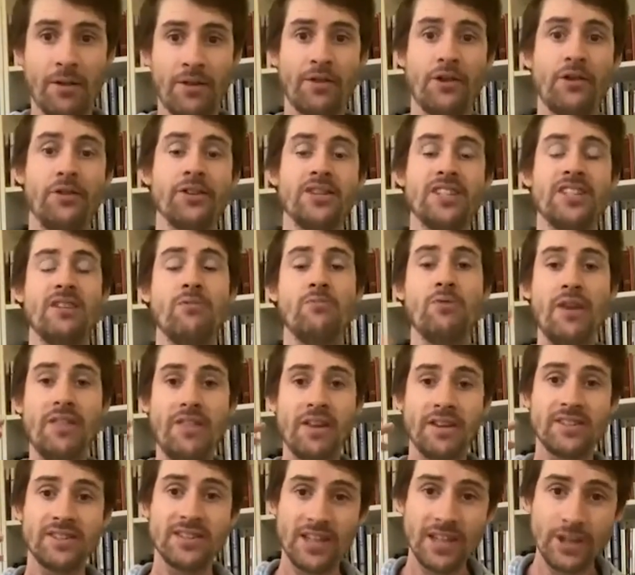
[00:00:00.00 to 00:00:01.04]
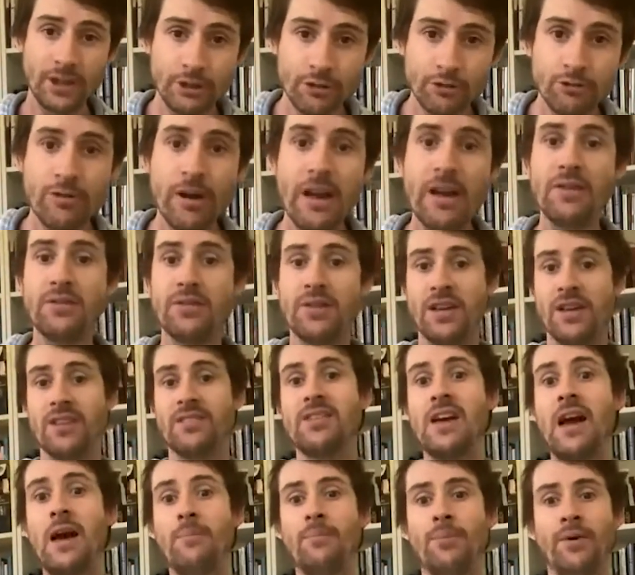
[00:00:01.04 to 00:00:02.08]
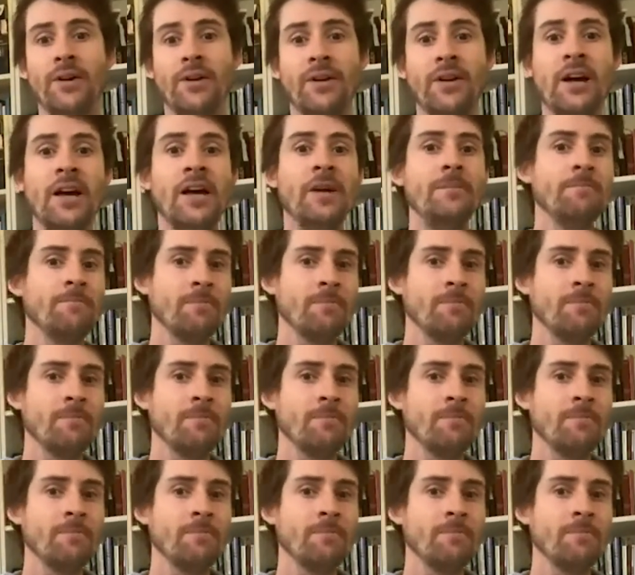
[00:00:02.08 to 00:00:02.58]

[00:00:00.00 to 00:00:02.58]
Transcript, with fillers: authority where they're seeing great things happen